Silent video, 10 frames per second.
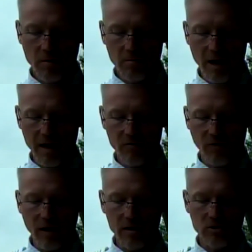my
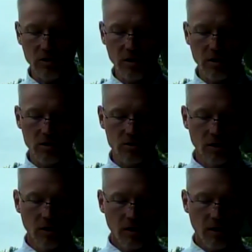advice is,
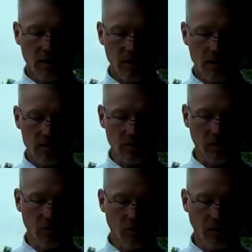it's a
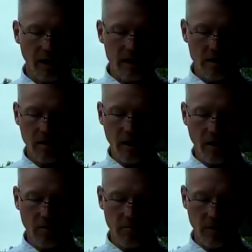little late
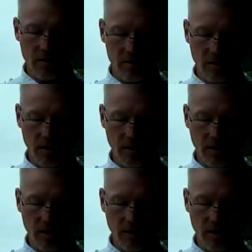now, but